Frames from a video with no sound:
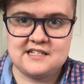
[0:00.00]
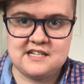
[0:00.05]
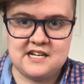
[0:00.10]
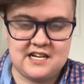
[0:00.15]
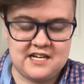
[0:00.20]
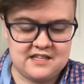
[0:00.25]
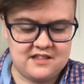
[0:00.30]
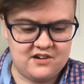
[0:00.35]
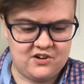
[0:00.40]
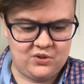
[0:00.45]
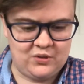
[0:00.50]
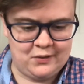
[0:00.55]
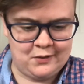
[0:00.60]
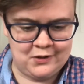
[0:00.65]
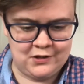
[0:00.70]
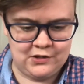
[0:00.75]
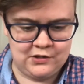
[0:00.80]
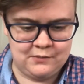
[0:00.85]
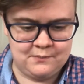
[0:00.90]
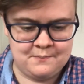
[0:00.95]
take their
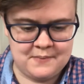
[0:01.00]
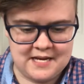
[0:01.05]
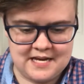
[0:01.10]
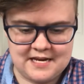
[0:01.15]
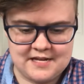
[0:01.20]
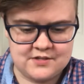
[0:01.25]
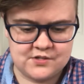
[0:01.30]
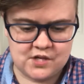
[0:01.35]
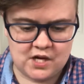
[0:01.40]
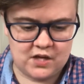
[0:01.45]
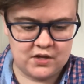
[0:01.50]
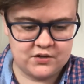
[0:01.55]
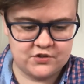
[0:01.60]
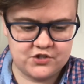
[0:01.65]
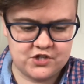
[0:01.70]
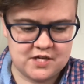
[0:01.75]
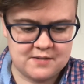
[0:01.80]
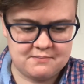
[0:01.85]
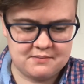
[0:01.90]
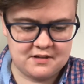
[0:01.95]
little pity
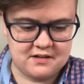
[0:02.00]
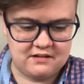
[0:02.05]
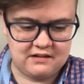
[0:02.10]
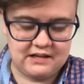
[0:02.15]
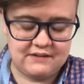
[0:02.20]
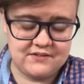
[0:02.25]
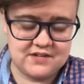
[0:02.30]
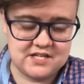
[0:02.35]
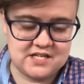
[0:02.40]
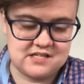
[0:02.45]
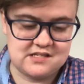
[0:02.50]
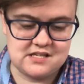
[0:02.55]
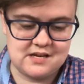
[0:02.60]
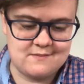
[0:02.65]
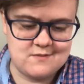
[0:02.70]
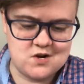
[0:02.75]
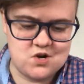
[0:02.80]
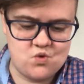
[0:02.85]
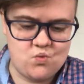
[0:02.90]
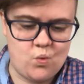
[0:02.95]
scholarship and give it to
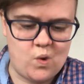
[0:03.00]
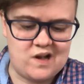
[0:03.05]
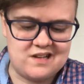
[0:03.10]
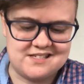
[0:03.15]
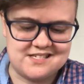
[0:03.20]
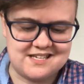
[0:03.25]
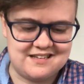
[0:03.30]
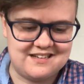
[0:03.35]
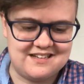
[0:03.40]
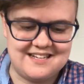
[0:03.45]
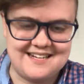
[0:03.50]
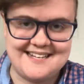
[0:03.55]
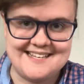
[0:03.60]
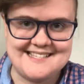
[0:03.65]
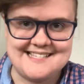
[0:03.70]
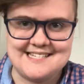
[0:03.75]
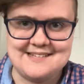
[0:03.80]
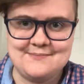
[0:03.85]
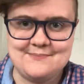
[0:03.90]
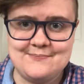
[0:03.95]
someone who wants it and
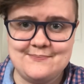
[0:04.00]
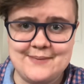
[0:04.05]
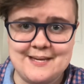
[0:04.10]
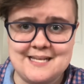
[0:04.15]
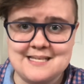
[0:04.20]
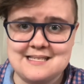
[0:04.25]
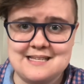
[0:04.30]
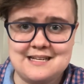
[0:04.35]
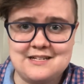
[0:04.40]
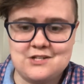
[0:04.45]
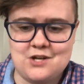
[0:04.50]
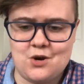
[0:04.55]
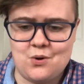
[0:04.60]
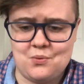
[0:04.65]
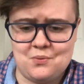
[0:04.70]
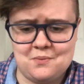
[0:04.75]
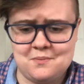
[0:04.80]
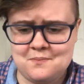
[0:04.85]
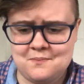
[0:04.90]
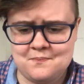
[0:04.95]
needs it, because I
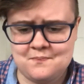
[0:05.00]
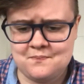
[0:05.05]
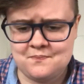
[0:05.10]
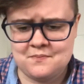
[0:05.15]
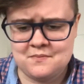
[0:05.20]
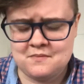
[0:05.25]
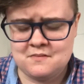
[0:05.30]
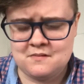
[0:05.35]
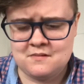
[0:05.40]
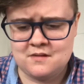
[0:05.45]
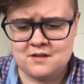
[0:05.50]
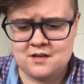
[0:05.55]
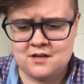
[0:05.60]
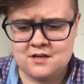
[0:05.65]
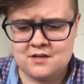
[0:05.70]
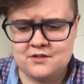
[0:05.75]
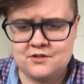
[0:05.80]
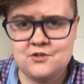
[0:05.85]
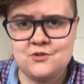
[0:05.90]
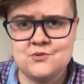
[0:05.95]
don't.
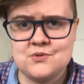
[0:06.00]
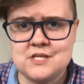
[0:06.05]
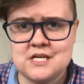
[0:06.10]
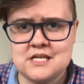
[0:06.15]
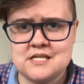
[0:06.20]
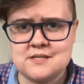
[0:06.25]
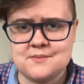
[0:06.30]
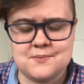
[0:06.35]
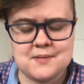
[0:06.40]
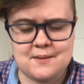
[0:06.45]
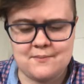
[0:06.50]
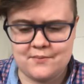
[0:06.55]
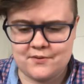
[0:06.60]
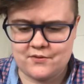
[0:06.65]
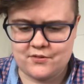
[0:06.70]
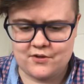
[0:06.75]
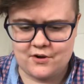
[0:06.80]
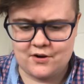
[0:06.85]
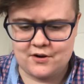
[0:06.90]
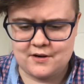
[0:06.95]
Tuesday, September
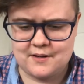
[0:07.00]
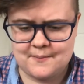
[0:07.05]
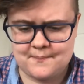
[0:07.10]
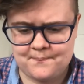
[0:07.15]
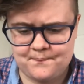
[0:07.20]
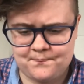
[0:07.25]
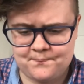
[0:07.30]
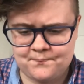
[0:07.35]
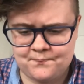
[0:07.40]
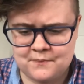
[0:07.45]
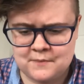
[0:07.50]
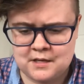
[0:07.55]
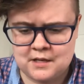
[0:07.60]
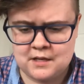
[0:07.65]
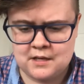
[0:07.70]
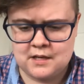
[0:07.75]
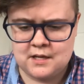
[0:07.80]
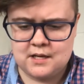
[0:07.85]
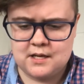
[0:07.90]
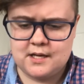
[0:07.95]
3rd.
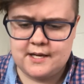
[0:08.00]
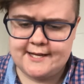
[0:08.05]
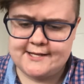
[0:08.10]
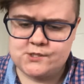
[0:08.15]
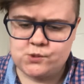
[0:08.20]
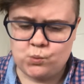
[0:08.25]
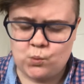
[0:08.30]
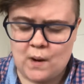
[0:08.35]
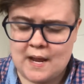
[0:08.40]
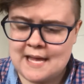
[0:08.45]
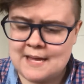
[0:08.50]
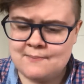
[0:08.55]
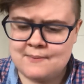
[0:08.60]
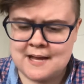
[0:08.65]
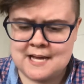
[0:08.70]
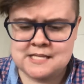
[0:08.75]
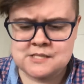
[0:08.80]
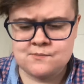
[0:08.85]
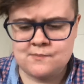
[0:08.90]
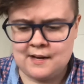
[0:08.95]
It's way
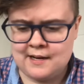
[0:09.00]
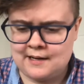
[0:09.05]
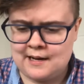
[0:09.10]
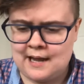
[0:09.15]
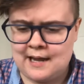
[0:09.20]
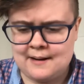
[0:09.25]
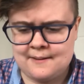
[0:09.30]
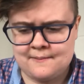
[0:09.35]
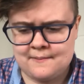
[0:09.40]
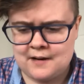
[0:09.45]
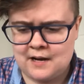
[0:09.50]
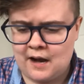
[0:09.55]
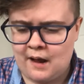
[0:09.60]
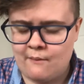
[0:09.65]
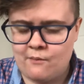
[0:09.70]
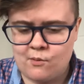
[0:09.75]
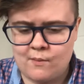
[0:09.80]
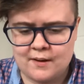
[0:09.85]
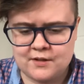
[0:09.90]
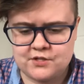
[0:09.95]
past midnight, and
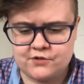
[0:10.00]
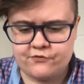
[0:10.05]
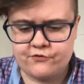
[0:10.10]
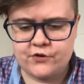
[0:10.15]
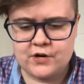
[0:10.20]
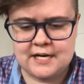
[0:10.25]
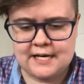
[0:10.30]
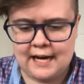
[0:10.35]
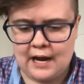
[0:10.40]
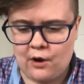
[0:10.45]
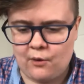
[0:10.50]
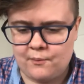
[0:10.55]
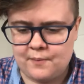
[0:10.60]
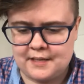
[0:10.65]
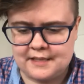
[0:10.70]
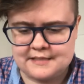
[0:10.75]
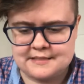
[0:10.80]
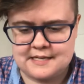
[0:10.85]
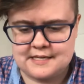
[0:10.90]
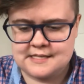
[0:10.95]
I'm about to freak out
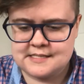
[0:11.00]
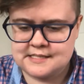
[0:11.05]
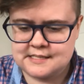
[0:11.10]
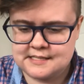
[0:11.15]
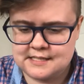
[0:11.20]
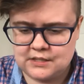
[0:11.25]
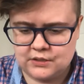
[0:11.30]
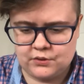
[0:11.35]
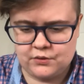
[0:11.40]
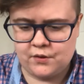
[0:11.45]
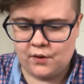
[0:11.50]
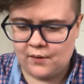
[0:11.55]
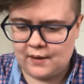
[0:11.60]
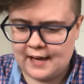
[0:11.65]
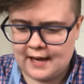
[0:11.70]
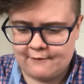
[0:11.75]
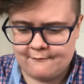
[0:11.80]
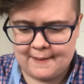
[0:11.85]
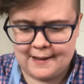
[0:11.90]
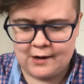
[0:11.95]
because I still don't
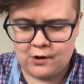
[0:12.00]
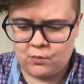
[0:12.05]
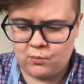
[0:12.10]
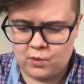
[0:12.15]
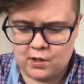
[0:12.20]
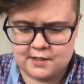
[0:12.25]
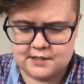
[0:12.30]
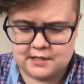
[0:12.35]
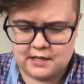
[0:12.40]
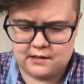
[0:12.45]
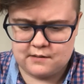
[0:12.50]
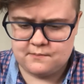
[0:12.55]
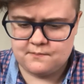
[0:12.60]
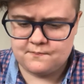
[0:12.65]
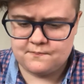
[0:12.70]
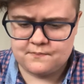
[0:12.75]
have my homework done.